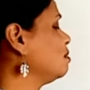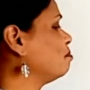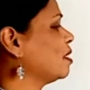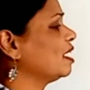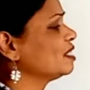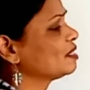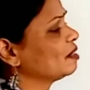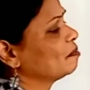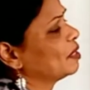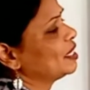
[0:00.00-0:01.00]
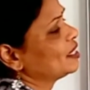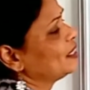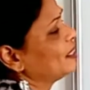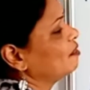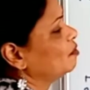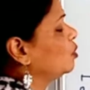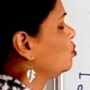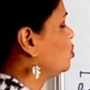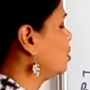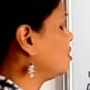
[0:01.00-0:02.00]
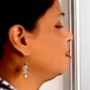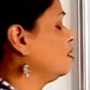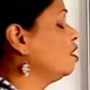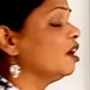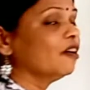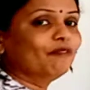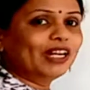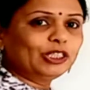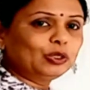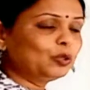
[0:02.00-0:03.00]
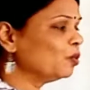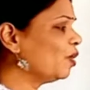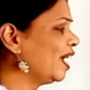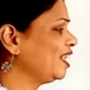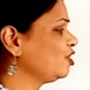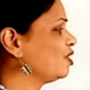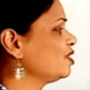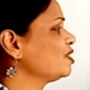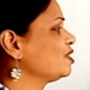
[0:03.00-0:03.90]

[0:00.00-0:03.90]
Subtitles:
past, present and future. When two actions